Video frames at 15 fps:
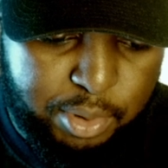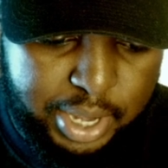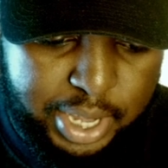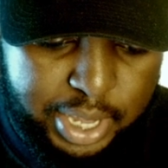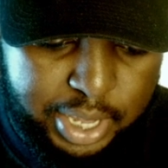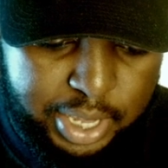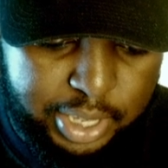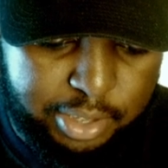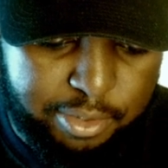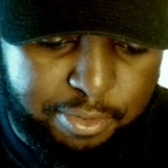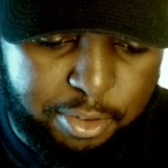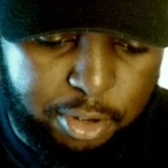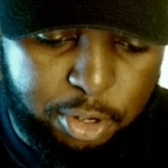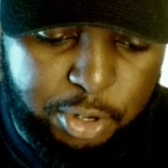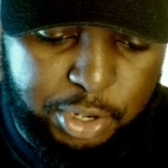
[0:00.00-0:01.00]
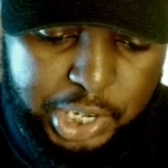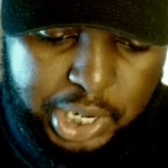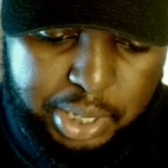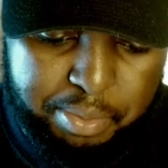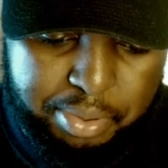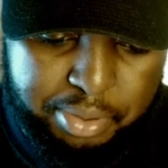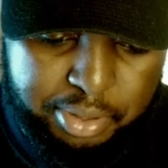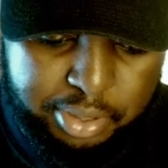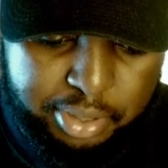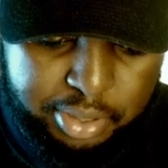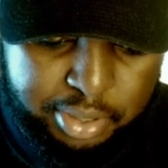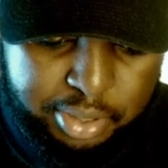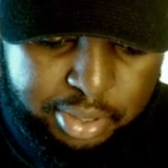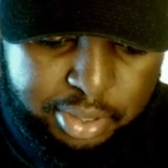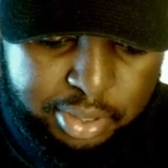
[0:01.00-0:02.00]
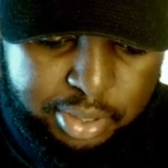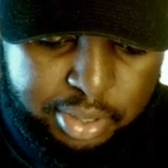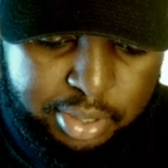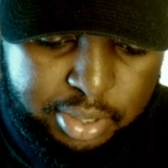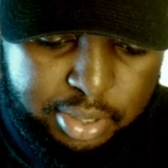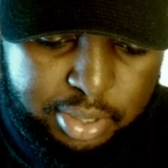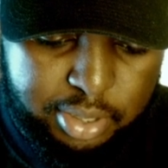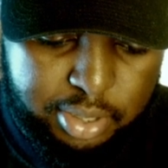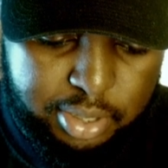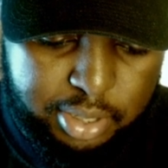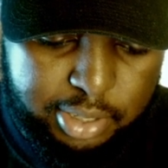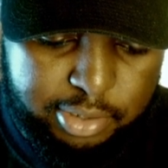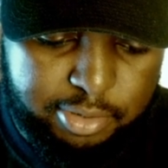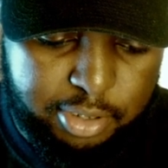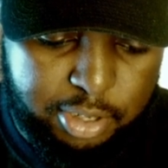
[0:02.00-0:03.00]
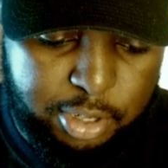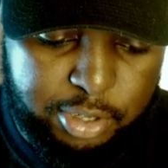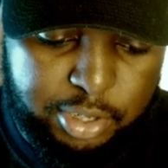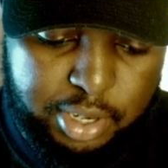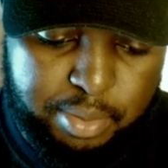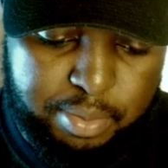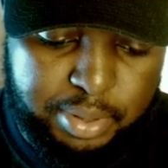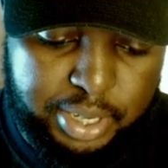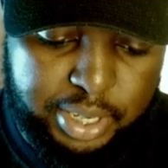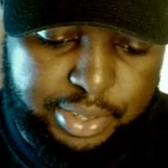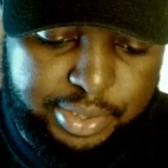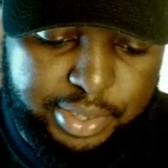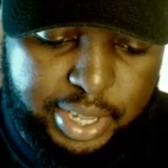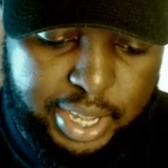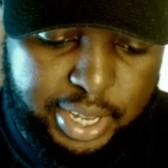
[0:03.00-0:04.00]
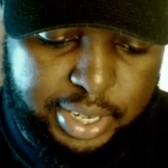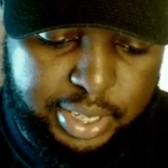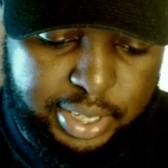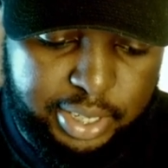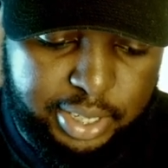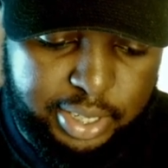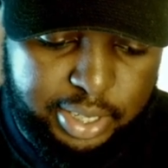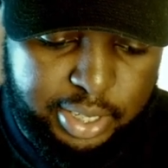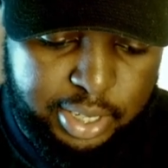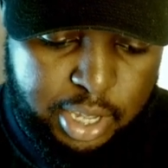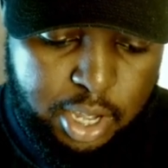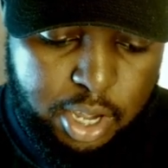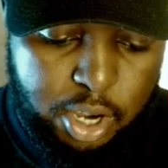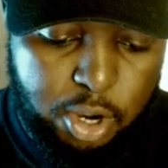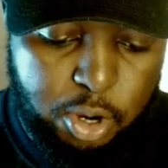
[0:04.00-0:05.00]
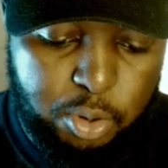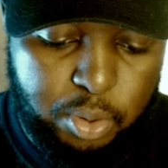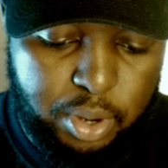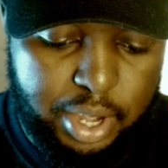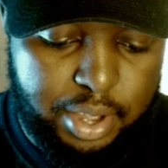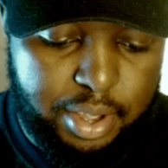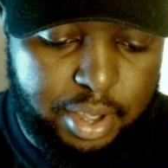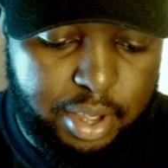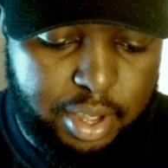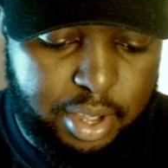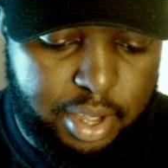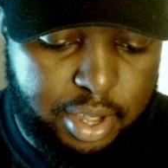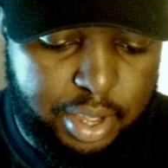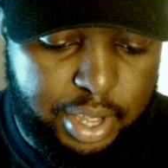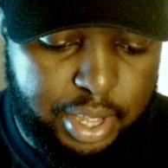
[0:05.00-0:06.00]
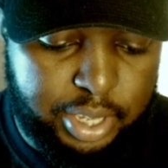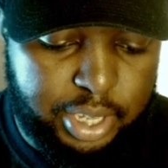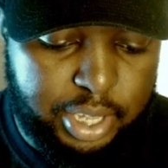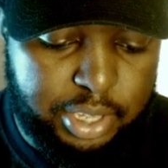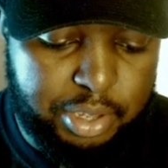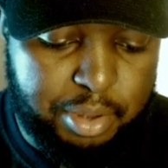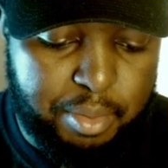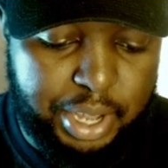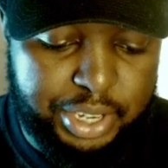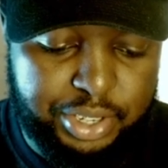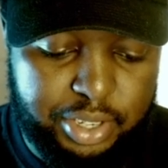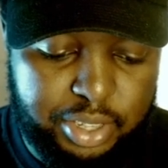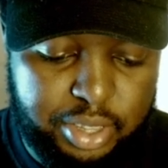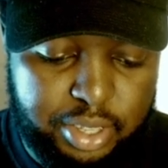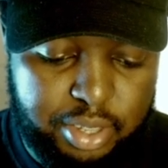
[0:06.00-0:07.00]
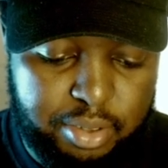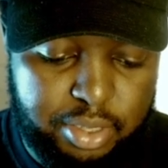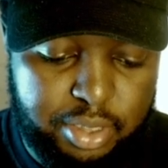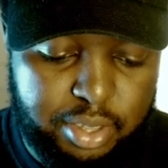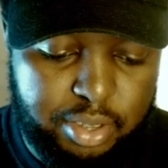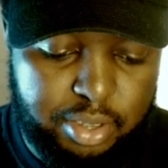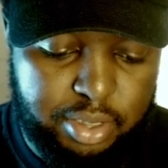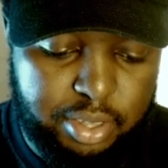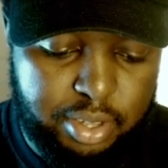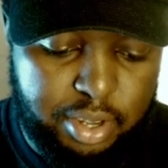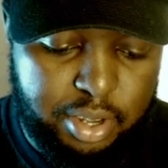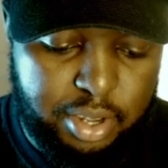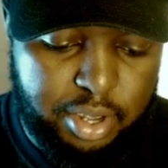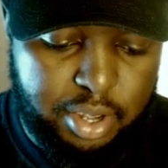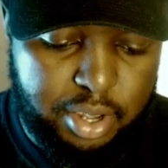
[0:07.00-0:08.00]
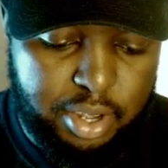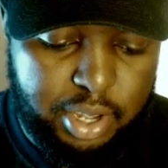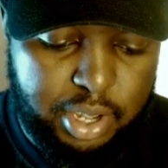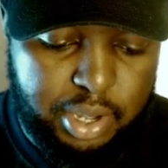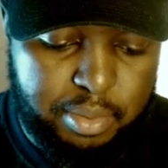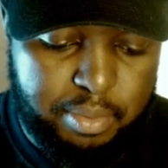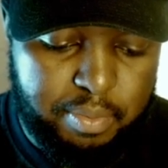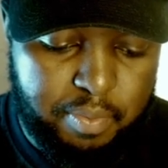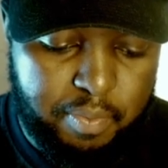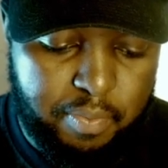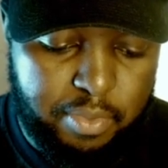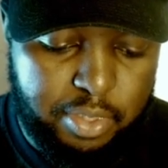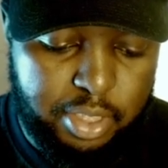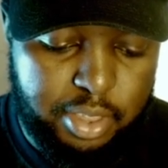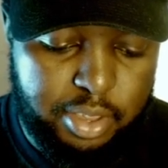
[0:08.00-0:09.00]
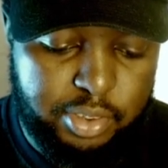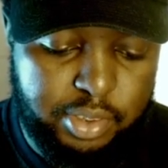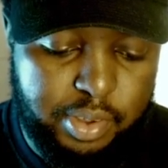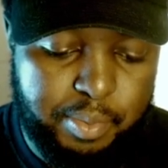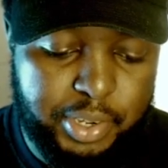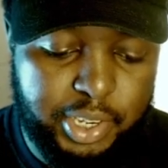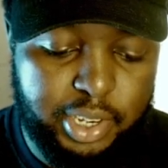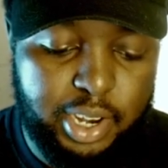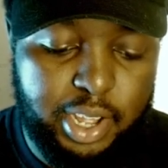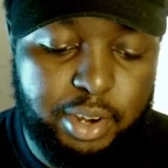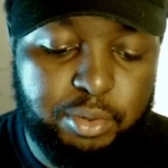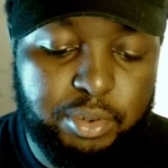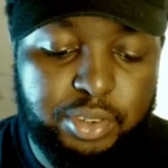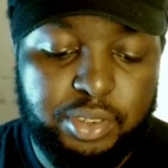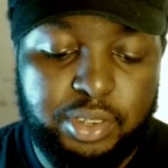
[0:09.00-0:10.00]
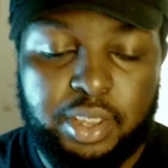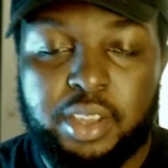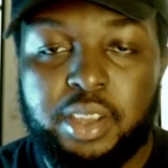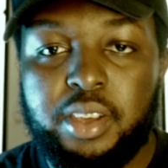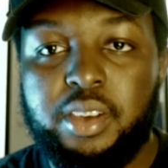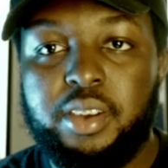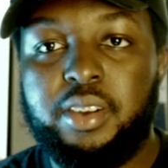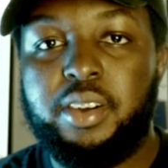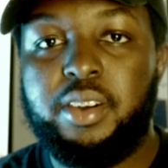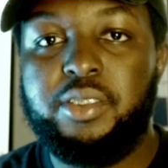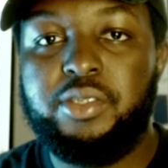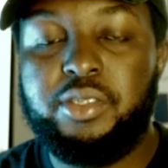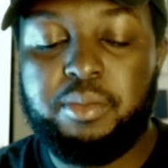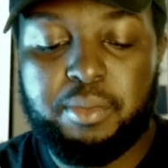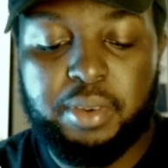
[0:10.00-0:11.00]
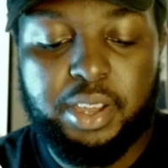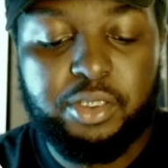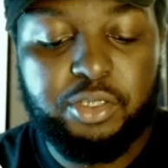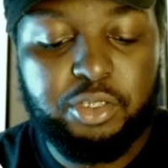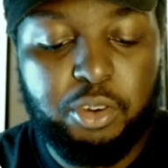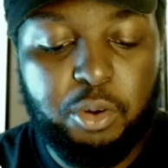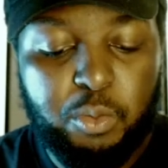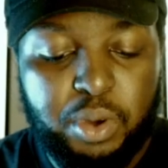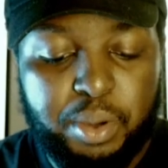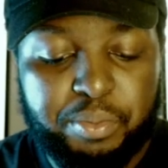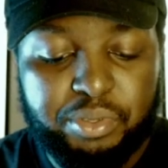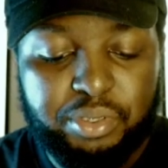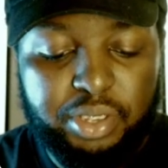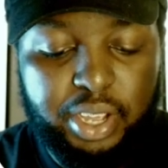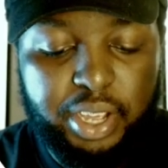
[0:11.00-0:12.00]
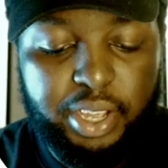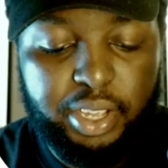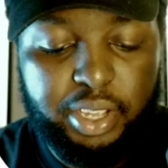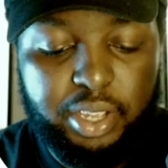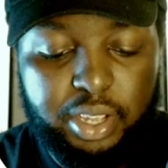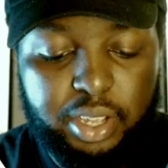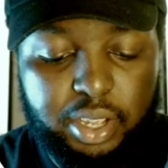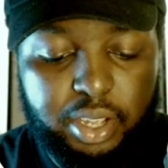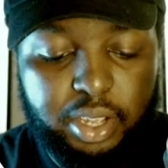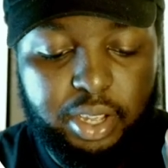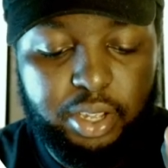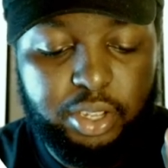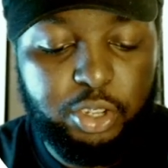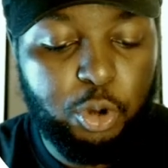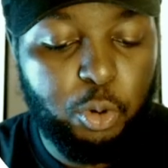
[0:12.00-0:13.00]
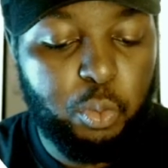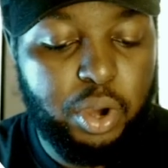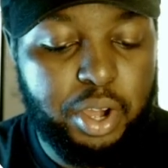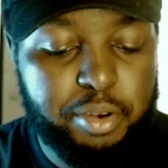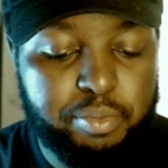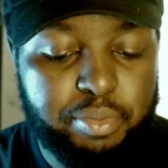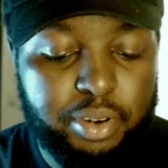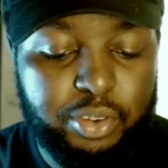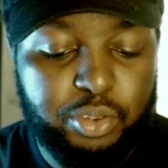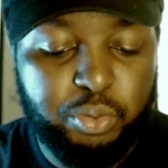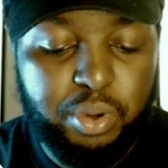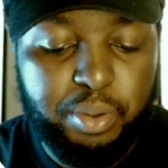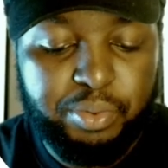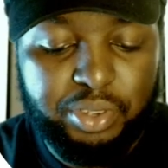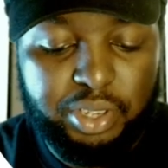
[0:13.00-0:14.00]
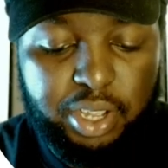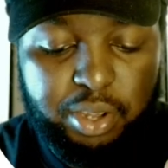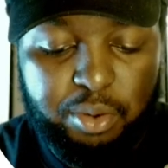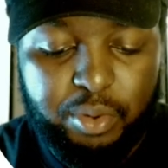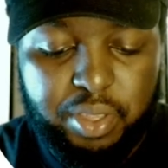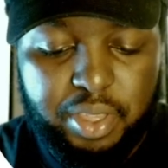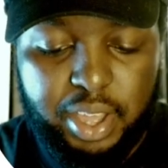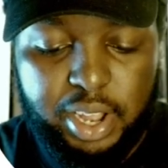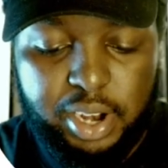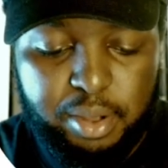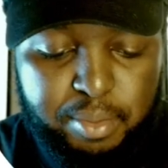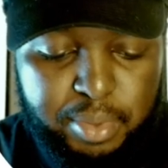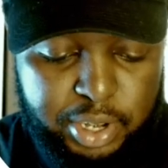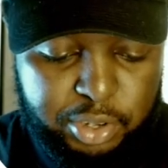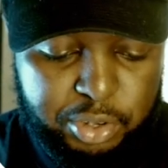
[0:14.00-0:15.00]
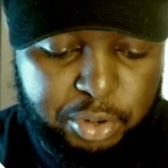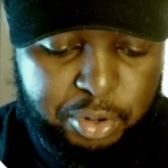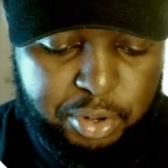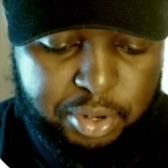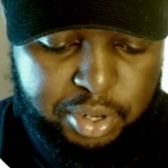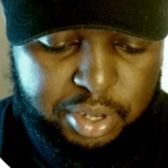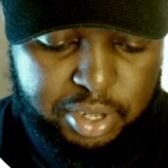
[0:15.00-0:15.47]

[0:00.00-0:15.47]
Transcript: where he followed up and he said, oh, and can you imagine the subject line was, customize your website, your WordPress website with Elementor.